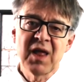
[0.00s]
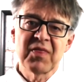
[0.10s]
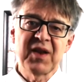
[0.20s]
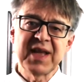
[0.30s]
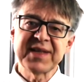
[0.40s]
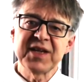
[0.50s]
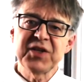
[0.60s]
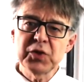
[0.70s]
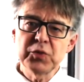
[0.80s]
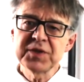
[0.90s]
The letter
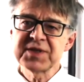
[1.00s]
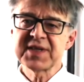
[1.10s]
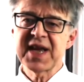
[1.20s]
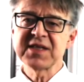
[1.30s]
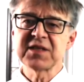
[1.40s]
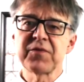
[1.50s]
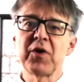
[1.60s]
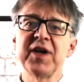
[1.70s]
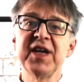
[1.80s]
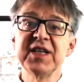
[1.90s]
U stands
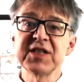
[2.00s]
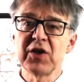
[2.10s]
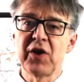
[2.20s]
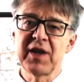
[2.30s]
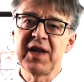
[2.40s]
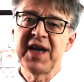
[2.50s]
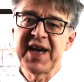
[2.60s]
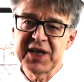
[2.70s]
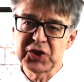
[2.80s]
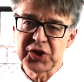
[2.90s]
for internal
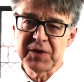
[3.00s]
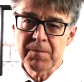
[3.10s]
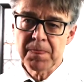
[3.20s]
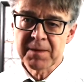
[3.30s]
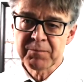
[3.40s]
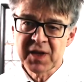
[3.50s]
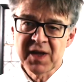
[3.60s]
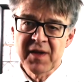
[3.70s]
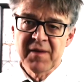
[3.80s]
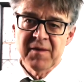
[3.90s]
energy.
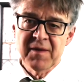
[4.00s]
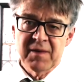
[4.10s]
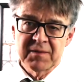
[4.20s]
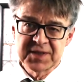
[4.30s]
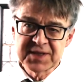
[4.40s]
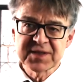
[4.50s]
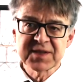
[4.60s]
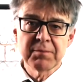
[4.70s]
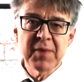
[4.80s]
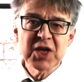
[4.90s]
This is
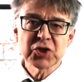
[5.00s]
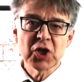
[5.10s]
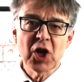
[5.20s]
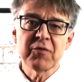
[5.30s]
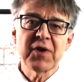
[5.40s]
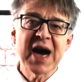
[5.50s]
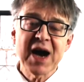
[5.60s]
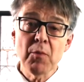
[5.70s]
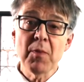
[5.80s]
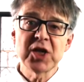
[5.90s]
a measure of
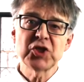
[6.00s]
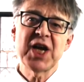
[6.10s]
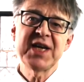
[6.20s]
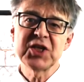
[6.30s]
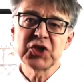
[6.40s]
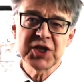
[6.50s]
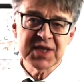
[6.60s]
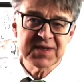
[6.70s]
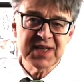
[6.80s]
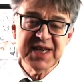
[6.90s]
how much energy
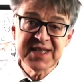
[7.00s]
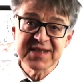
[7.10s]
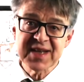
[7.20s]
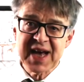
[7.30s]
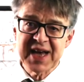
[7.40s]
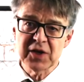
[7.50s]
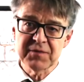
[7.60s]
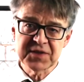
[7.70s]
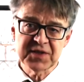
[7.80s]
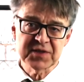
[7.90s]
is inside
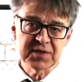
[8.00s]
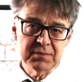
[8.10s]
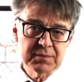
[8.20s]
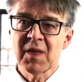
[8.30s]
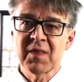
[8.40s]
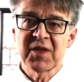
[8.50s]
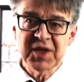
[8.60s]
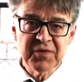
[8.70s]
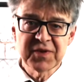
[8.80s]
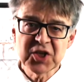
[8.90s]
of a system. The
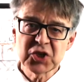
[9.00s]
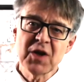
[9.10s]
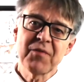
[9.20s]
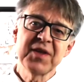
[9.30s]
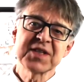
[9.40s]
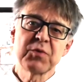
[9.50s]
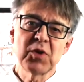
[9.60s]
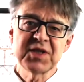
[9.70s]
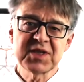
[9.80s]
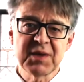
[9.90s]
definition of this
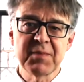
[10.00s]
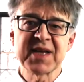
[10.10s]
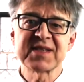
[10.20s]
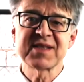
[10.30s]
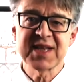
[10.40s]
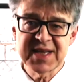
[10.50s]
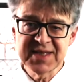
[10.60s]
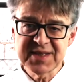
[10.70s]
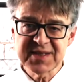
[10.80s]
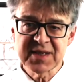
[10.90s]
quantity makes
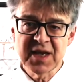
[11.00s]
sense